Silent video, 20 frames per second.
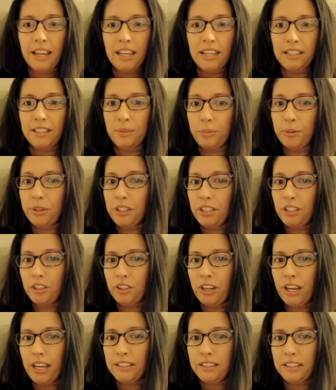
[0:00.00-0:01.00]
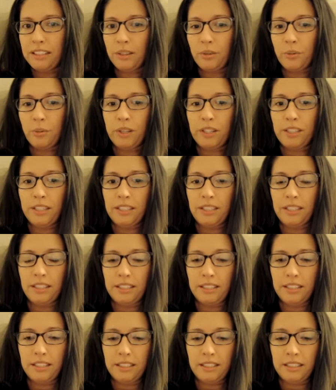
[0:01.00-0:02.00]
It's pretty drastic what it
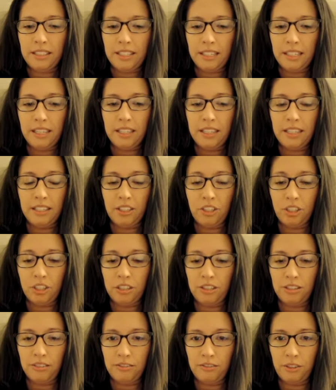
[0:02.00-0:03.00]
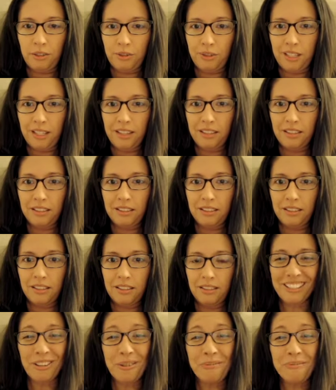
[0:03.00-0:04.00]
did in just a few days.
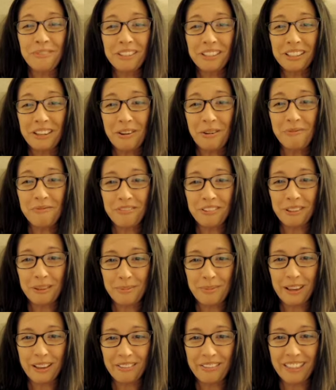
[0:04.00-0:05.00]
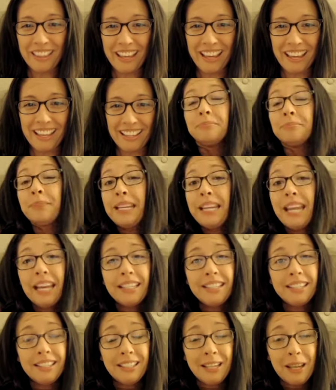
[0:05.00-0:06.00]
So I'm really hopeful about that. My
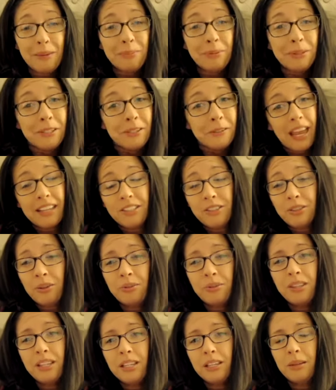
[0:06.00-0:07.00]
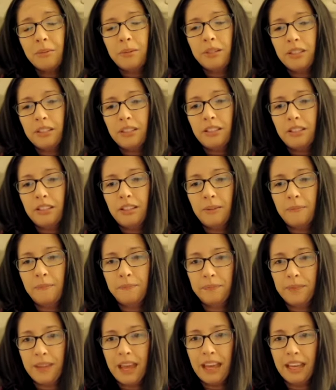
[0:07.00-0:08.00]
next steps, I don't think I'm gonna
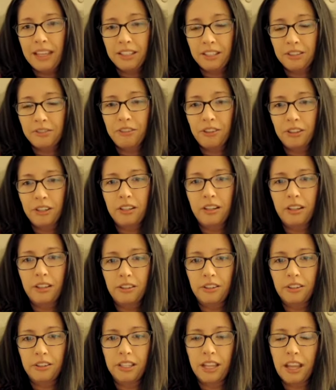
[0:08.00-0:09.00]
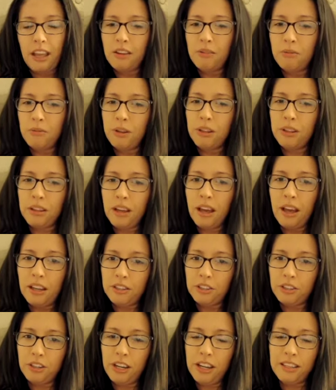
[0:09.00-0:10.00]
ask for another scan with
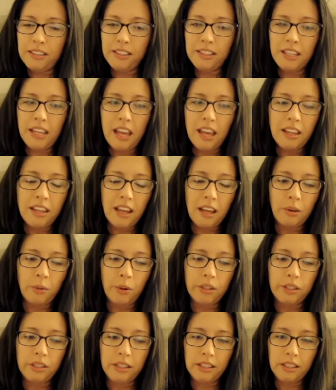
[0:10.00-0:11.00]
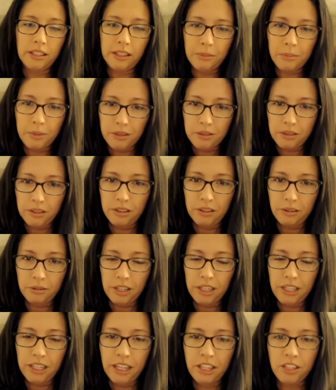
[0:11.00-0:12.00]
contrast yet. I want to limit the
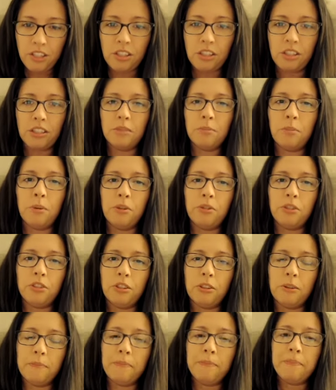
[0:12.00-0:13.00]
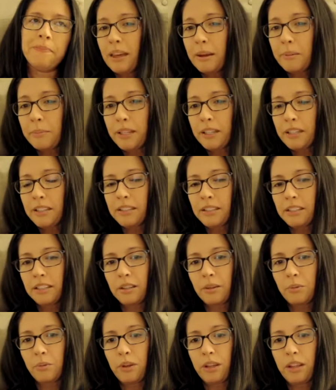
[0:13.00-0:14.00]
radiation exposure. I'm going to stick
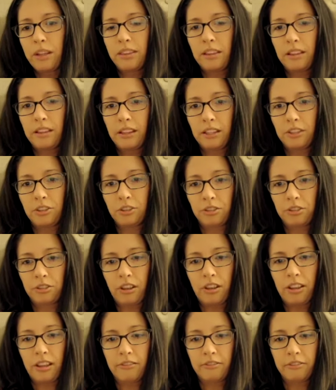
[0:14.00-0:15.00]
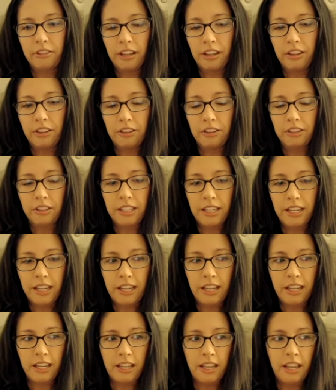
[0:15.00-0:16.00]
with the letrozole every other
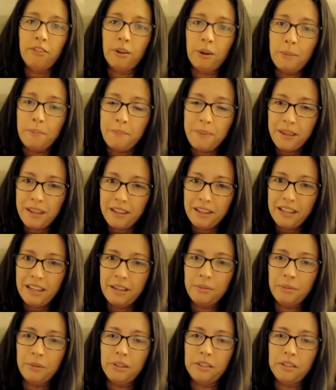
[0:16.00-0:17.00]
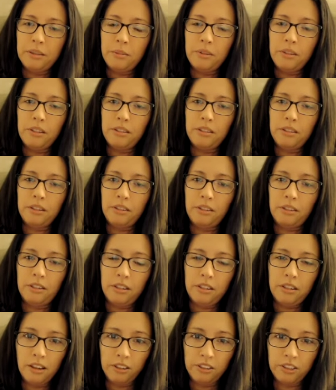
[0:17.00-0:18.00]
day for a bit, and with some of these
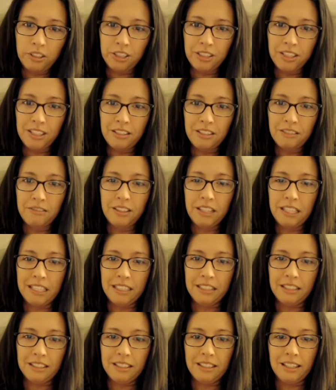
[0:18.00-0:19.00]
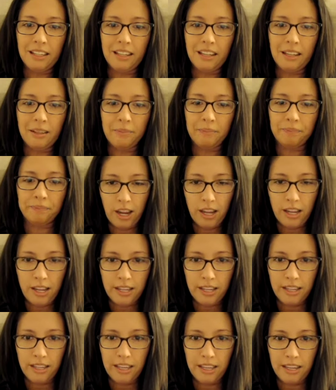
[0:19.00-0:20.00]
other alternative things that I'm
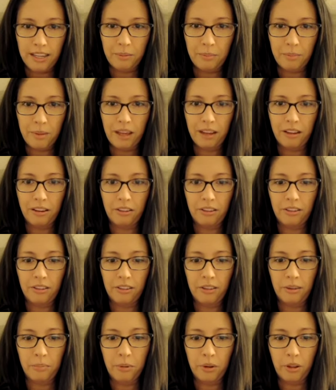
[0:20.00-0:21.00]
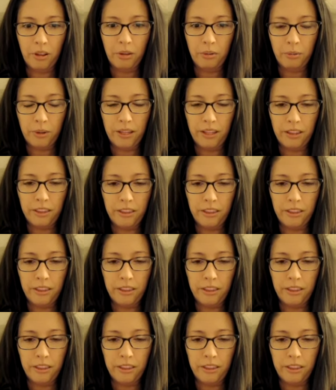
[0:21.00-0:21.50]
trying and getting back on the ball with.